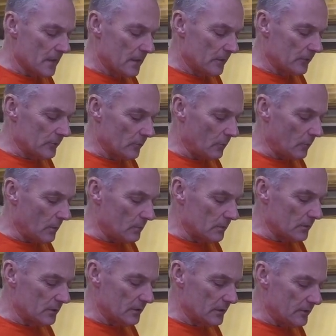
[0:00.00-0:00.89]
So what
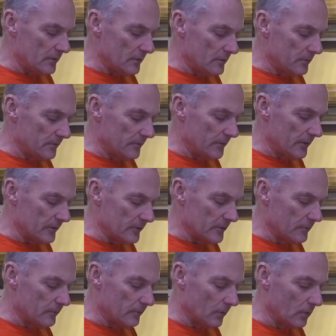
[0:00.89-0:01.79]
we're going to do first
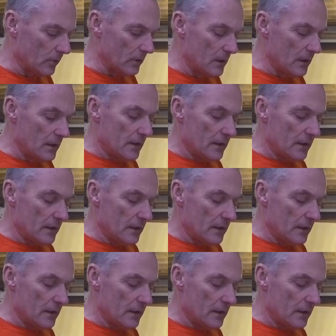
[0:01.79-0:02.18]
of all